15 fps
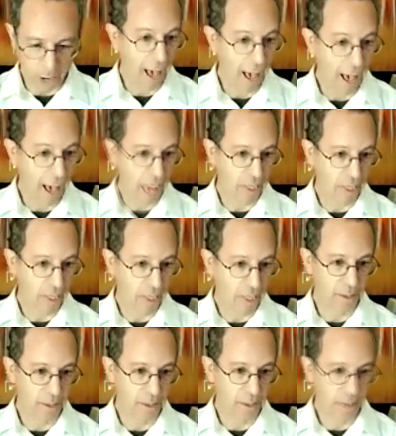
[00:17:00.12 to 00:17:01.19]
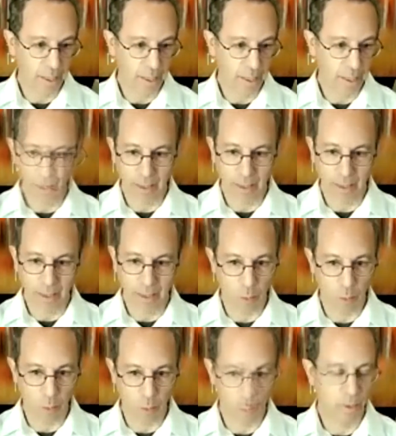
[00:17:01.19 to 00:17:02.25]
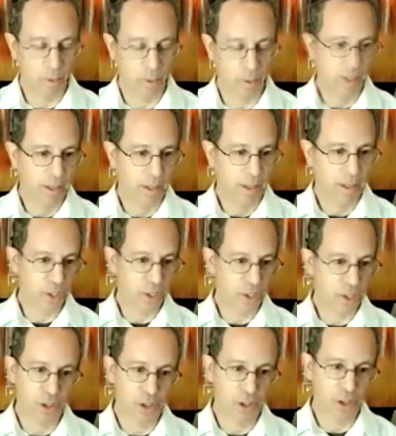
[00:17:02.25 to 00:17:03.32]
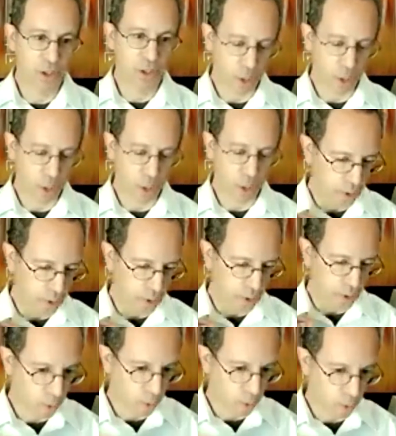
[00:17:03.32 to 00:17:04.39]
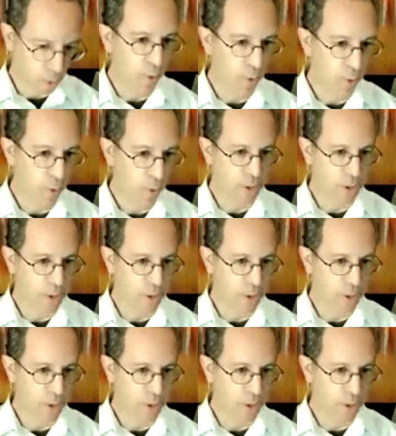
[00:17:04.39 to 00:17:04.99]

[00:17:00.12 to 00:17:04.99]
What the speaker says: And there are different techniques to help regulate the immune